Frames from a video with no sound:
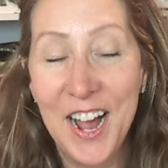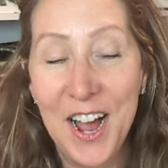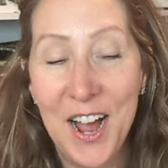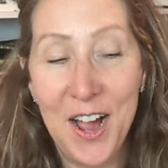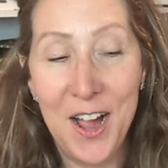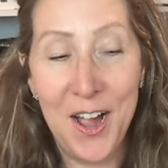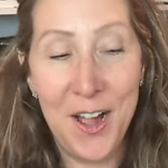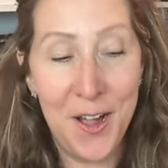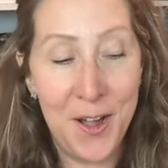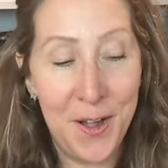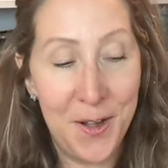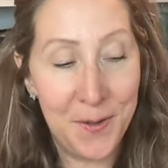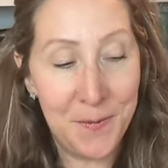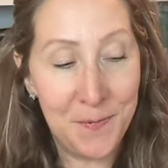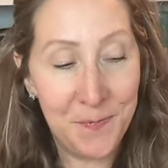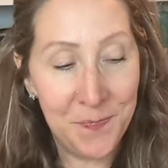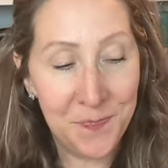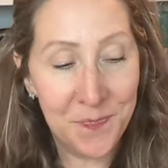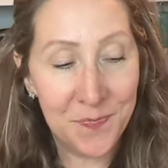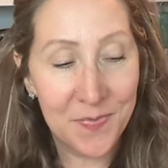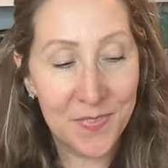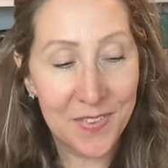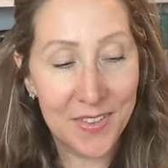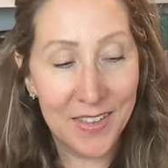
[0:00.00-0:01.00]

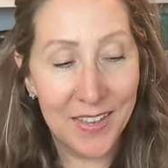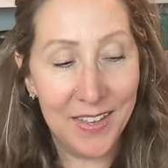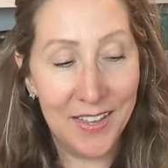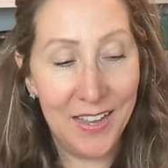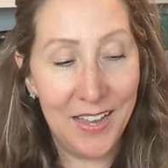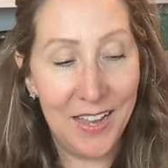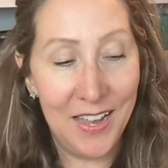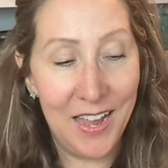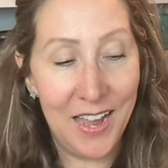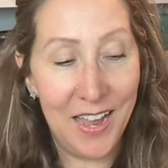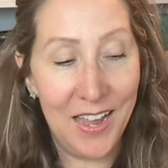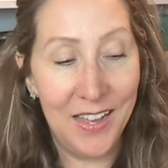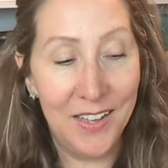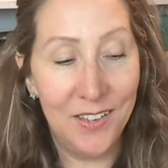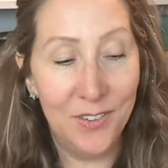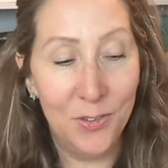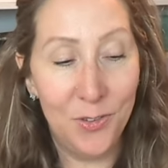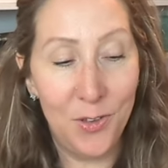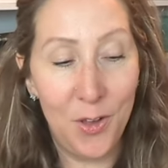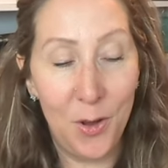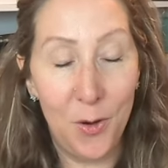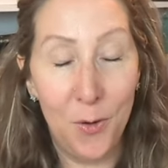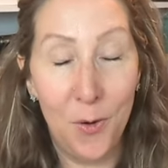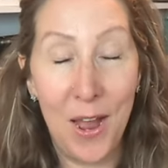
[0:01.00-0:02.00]
Um,
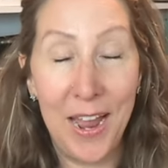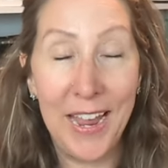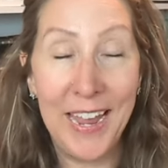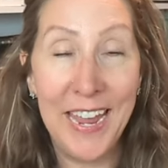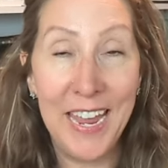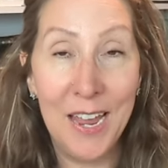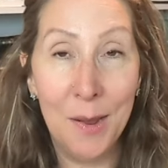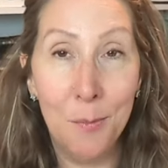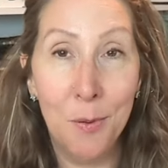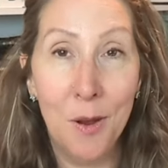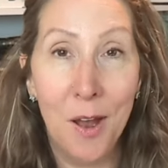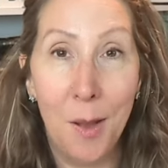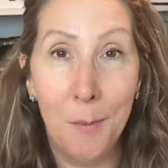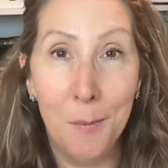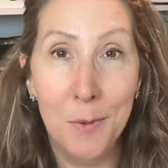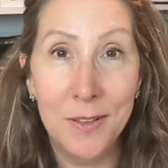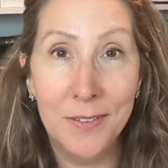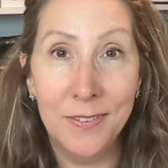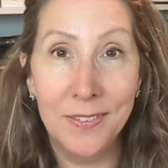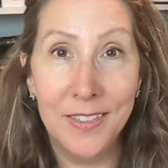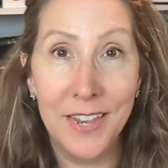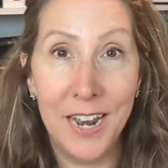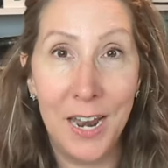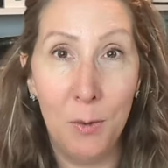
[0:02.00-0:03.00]
so I can't
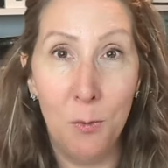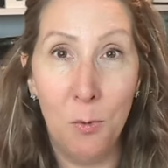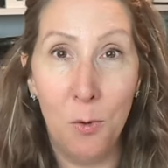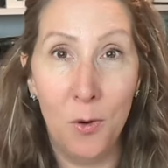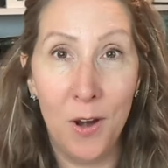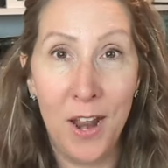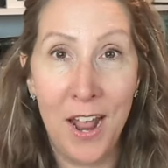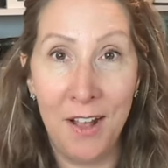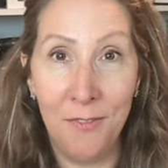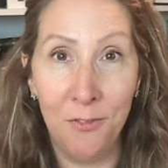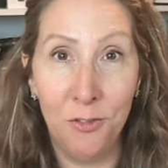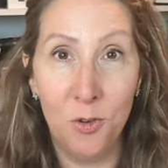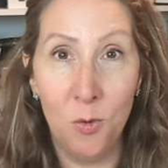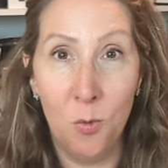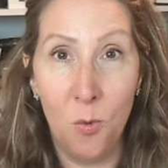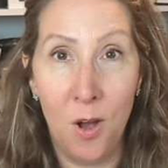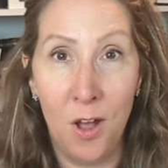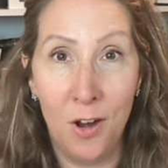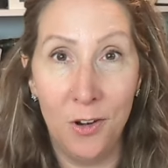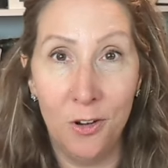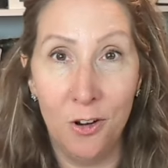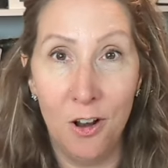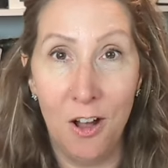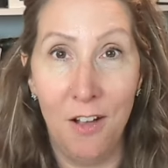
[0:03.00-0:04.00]
promise that I won't have to
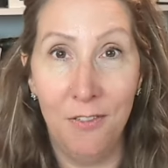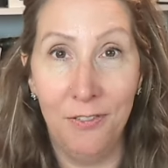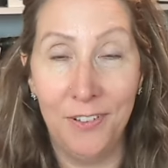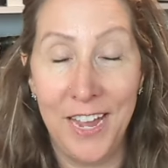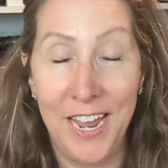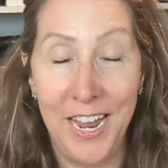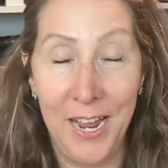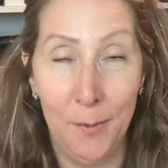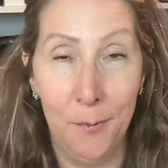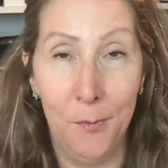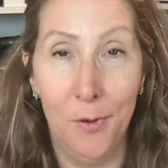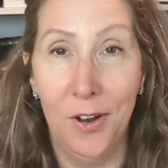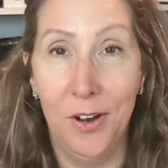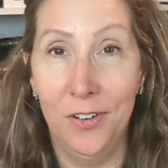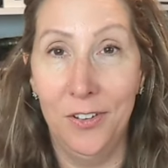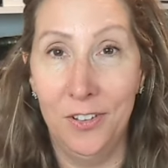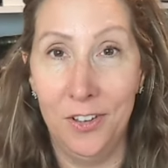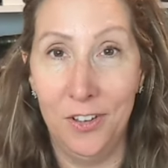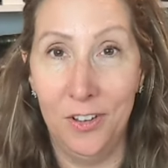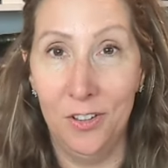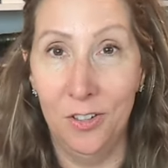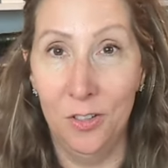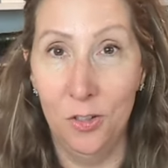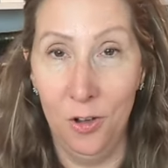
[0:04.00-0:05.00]
wander off camera
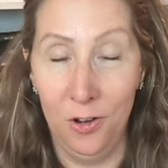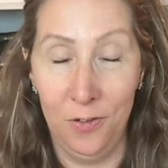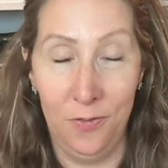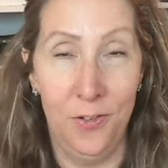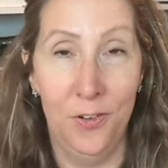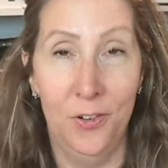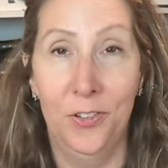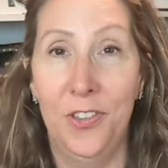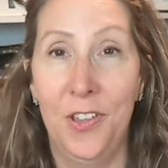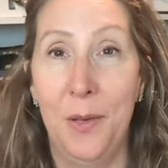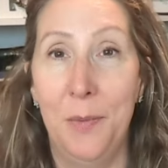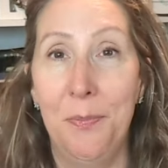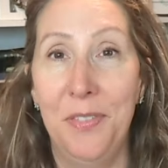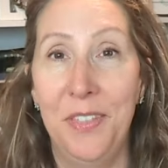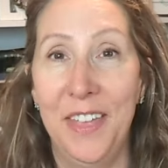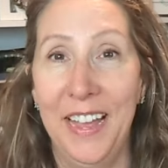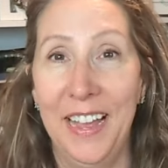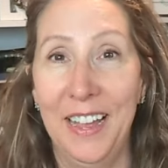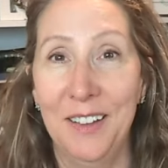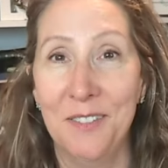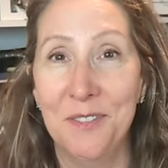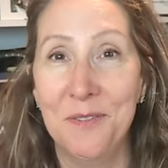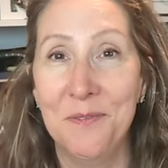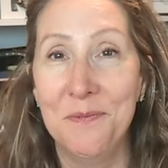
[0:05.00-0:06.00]
to look for
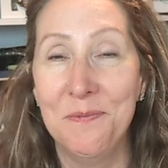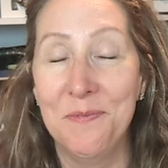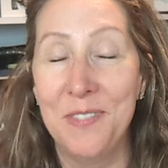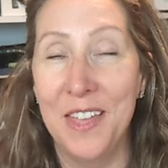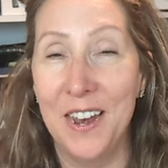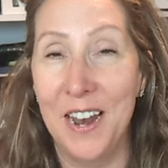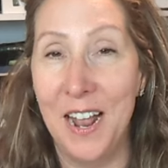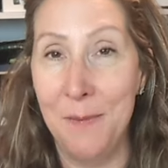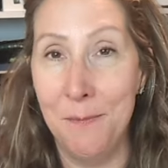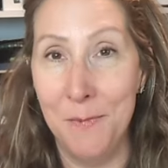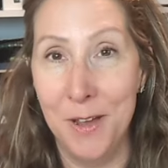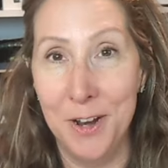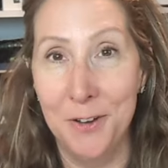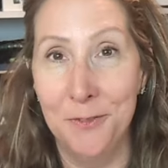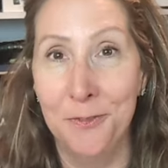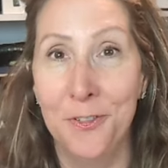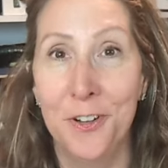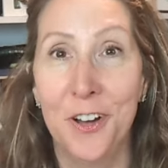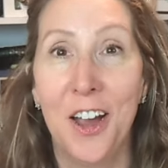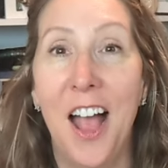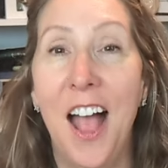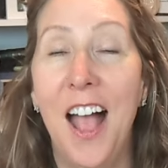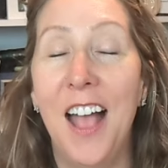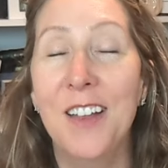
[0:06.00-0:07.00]
something that I might have
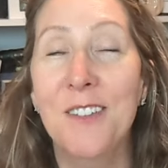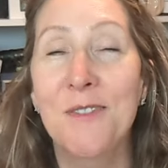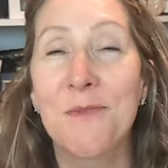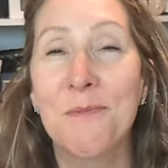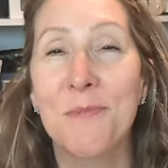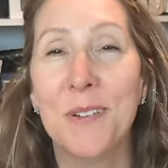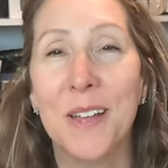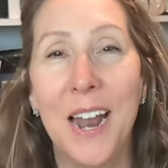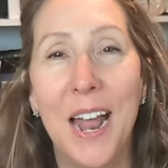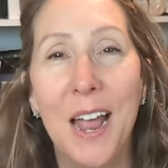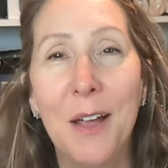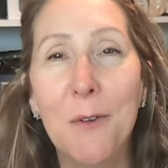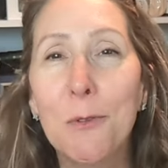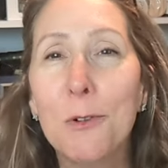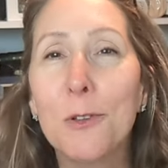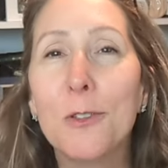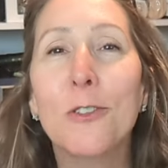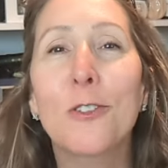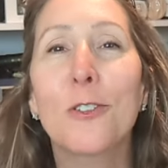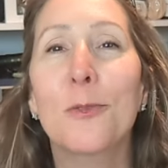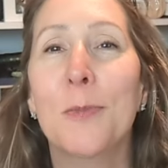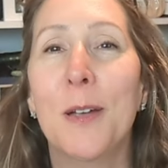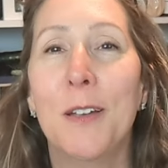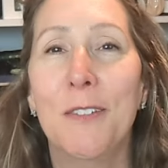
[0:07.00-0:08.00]
forgotten, but I will
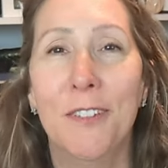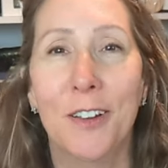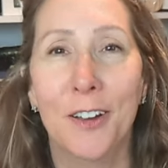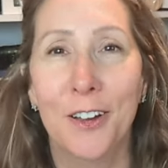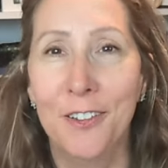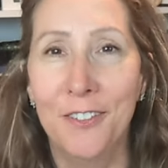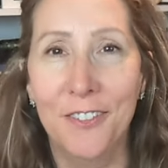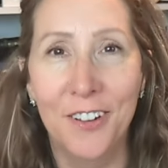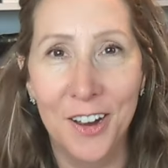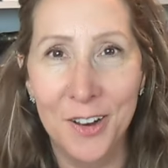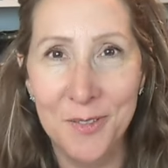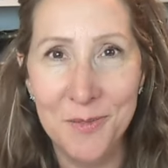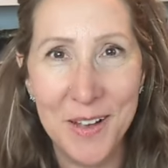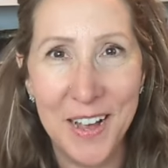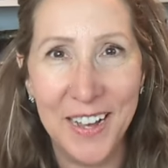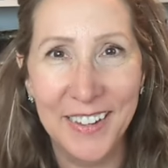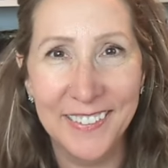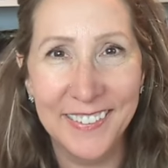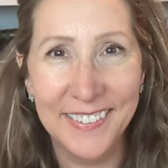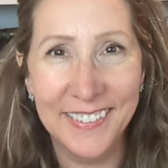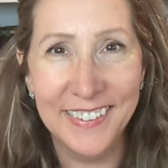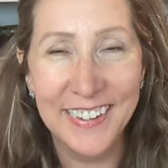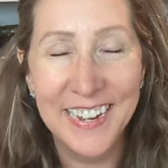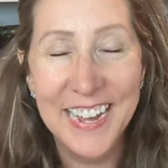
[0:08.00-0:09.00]
do my very, very
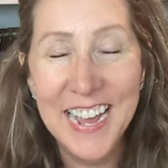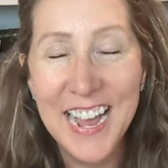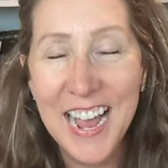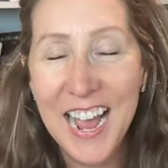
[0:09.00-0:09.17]
best.